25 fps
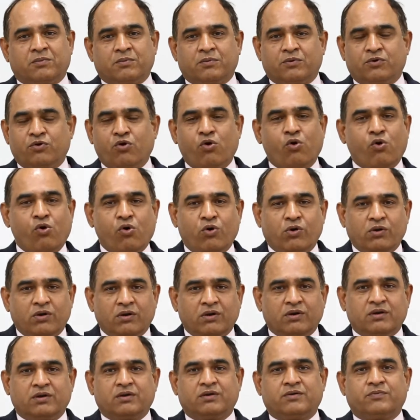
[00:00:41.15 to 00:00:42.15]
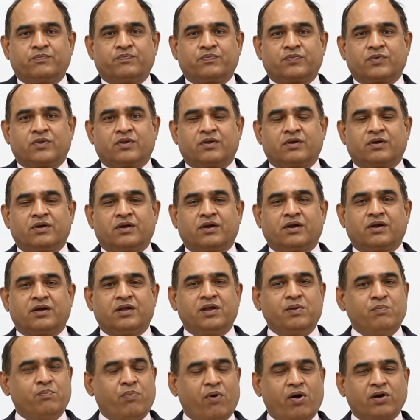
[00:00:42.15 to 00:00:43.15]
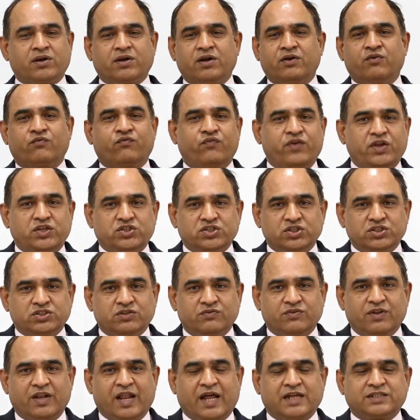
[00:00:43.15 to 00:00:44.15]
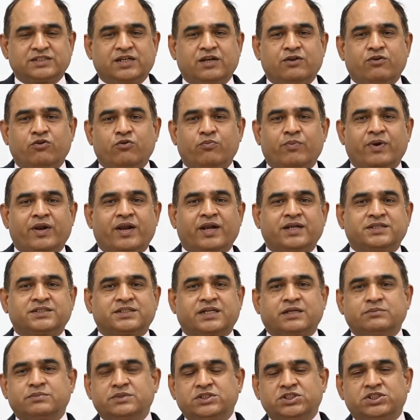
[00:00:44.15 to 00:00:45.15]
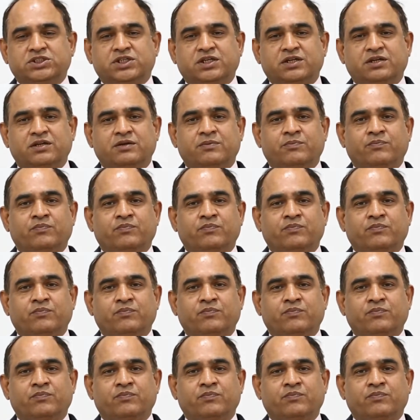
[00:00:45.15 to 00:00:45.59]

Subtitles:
role, important features of the National Human Rights Commission,